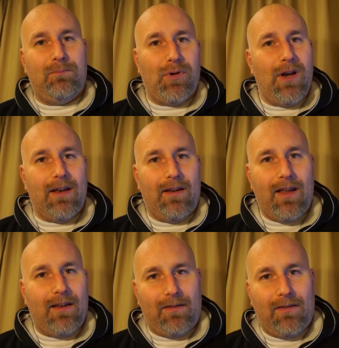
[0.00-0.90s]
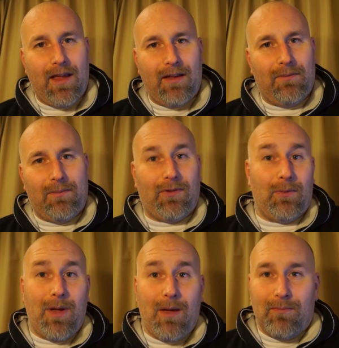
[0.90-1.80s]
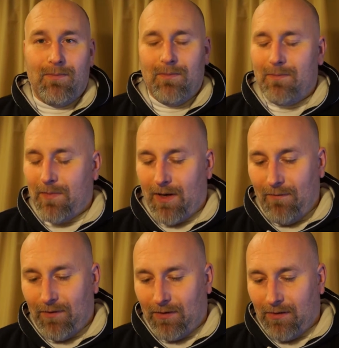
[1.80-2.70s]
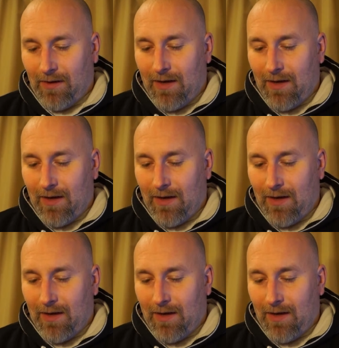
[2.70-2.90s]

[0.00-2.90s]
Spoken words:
brilliant, yeah, superb, love to.